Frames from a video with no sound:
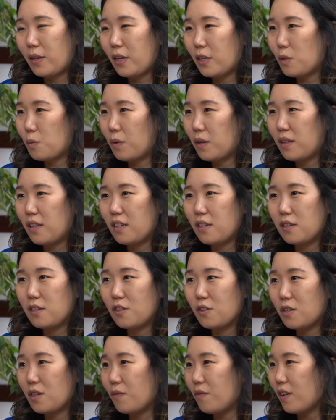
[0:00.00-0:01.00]
That's what the
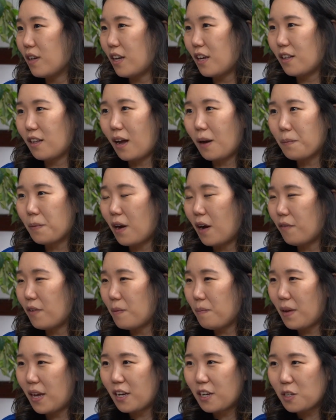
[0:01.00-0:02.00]
certificate in
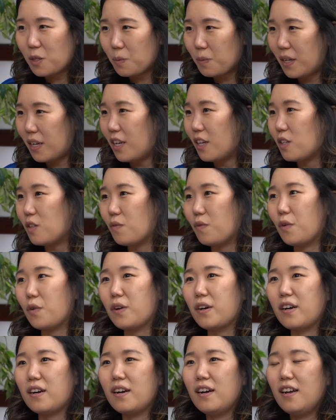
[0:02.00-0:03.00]
nonprofit management is
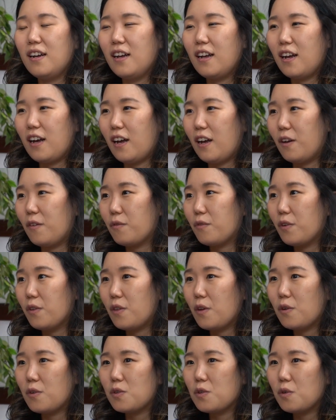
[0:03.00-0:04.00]
for
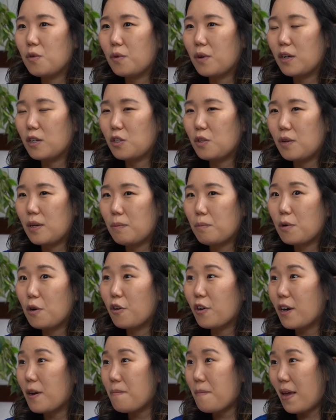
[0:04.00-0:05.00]
those who are doing
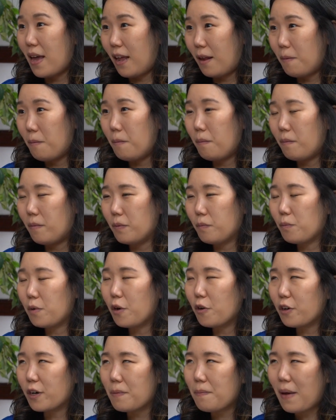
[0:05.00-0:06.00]

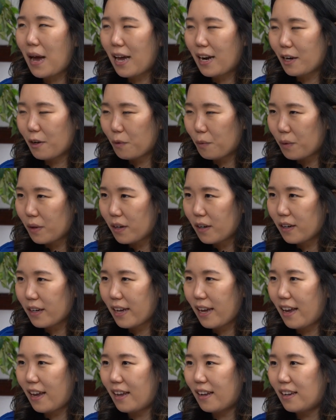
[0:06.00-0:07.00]
programmatic
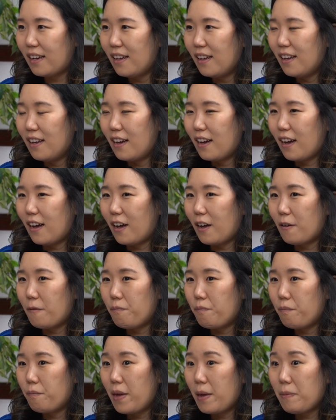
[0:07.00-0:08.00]
work and
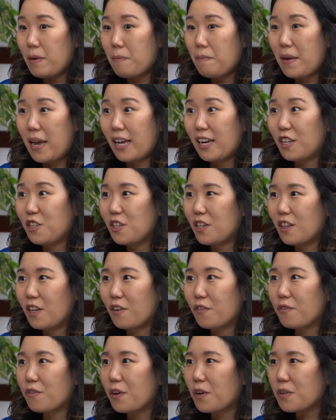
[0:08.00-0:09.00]
maybe managing
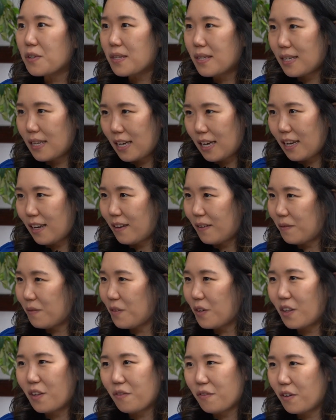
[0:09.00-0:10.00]
their first team
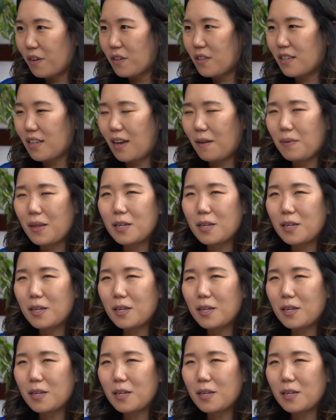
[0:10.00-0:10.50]
for the first time.